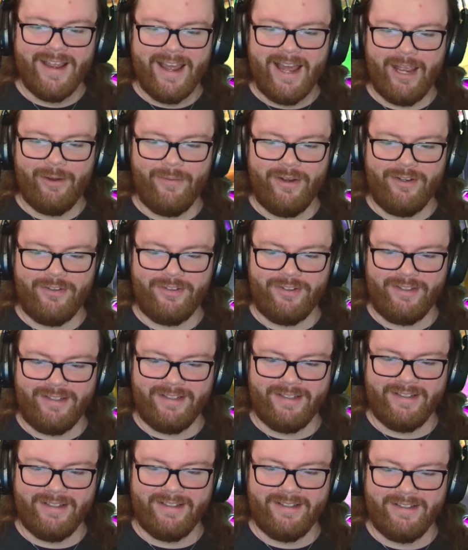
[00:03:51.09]
I went into the
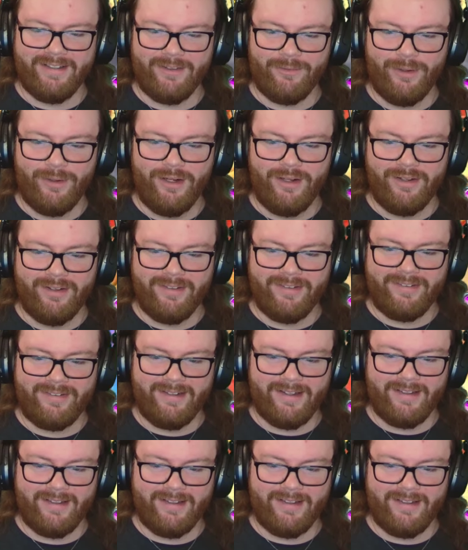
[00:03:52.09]
uh, the wall instead.